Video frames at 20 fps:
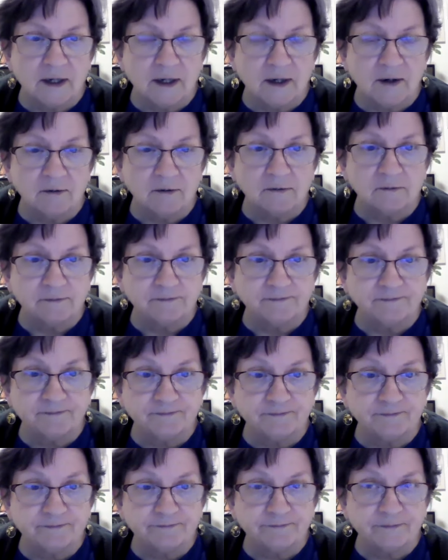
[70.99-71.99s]
now,
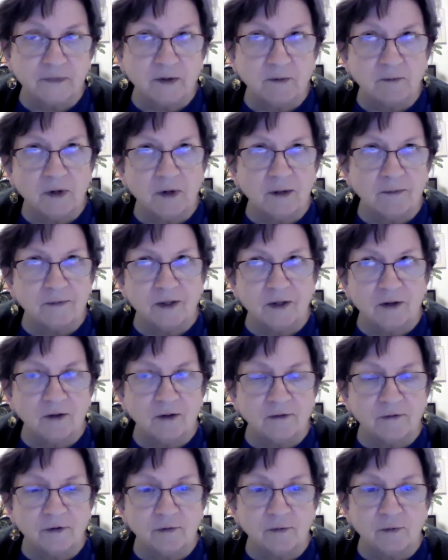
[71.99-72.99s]
probably
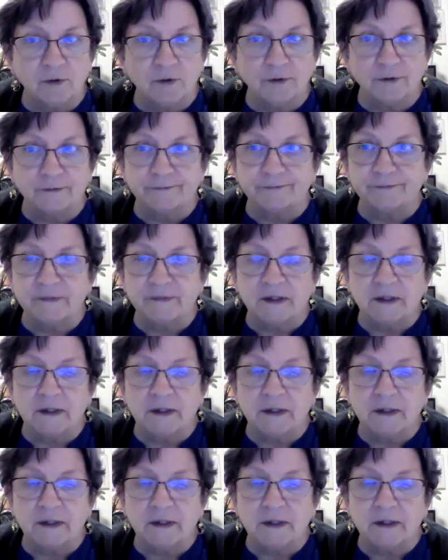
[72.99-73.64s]
all over the world,